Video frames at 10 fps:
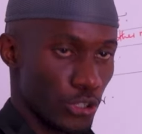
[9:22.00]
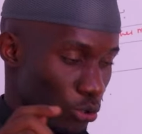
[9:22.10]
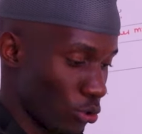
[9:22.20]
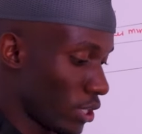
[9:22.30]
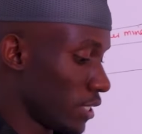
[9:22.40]

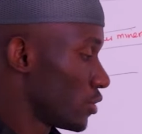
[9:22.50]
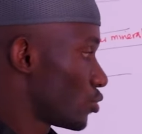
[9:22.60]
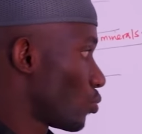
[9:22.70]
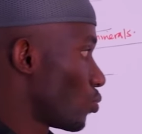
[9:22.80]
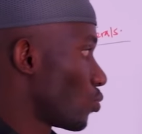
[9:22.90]
you're going
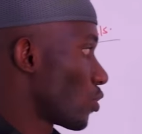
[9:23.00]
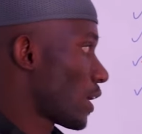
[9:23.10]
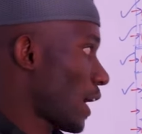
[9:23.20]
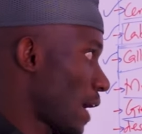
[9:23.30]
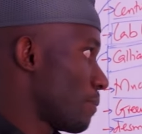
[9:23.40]
to
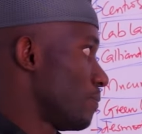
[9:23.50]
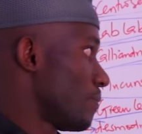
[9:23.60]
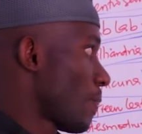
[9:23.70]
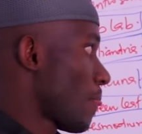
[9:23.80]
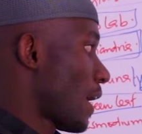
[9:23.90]
come,
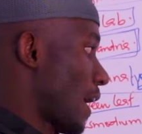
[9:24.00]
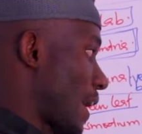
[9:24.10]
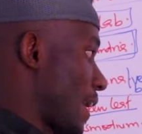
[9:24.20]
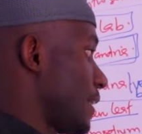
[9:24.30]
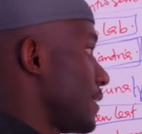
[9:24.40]

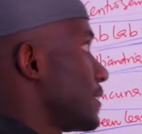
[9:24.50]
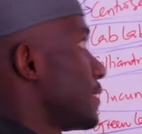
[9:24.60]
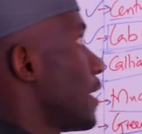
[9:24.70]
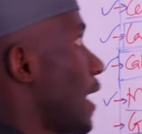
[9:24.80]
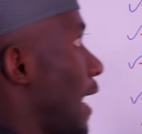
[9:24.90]
and
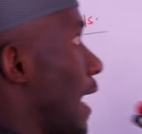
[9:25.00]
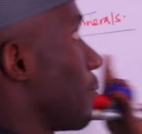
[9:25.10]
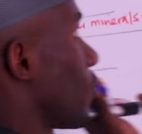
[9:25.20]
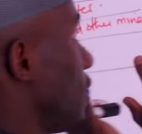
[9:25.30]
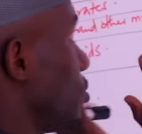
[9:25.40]

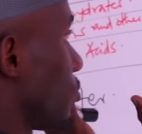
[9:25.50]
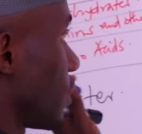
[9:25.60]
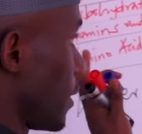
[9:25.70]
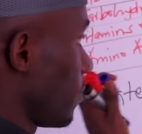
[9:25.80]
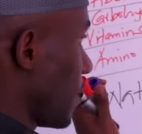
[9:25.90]
I'm going to
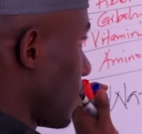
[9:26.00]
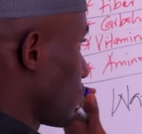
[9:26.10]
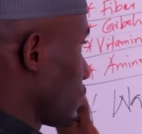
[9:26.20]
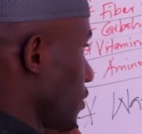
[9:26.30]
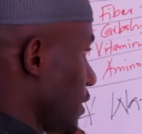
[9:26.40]
give
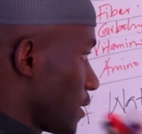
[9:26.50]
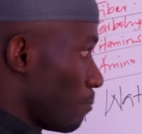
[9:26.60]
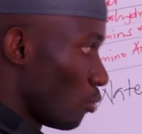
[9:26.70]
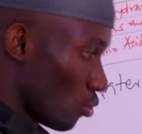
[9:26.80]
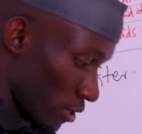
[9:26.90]
out this
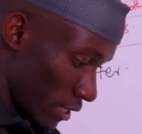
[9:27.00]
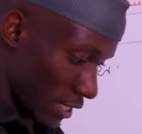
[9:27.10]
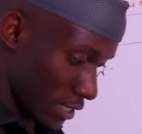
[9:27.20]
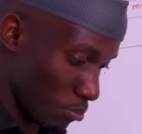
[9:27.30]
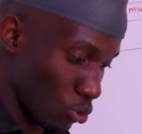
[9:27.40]

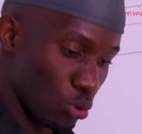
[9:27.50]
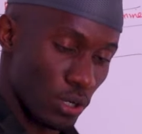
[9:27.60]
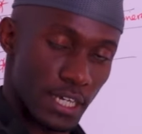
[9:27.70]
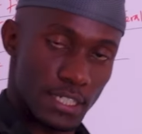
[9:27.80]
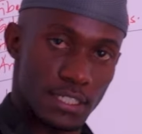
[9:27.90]

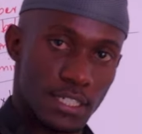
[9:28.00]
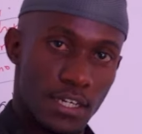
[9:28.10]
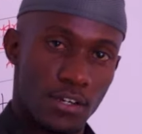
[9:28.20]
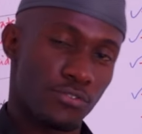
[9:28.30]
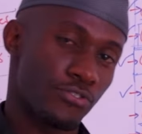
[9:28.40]
booklet
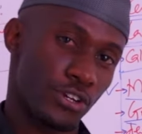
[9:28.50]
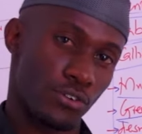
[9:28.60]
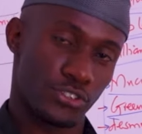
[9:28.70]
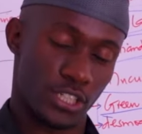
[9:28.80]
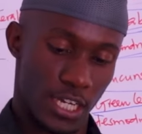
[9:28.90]
free
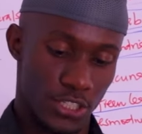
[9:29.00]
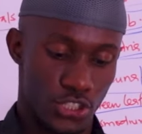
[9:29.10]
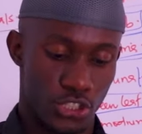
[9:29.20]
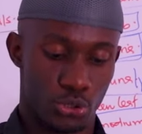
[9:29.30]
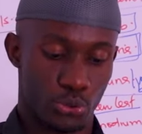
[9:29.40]
of charge
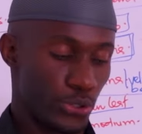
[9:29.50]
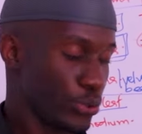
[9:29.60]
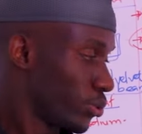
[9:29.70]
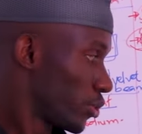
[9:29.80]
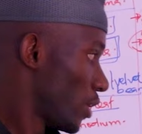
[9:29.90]
to
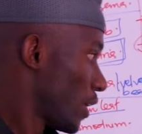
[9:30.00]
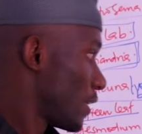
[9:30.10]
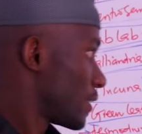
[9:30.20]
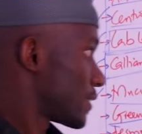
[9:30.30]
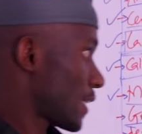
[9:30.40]
you,
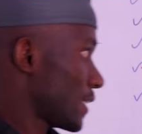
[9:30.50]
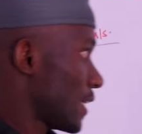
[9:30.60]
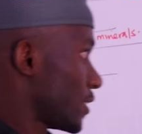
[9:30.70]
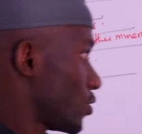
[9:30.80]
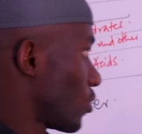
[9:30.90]
such
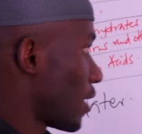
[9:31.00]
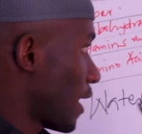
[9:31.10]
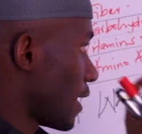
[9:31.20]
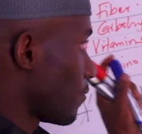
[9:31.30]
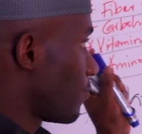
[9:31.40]
that you
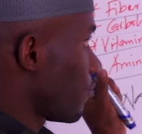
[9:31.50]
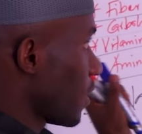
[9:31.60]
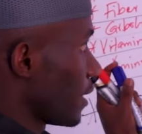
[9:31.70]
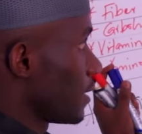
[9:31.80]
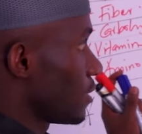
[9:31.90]
can
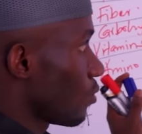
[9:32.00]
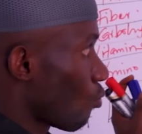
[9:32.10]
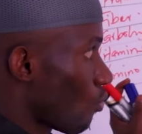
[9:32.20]
find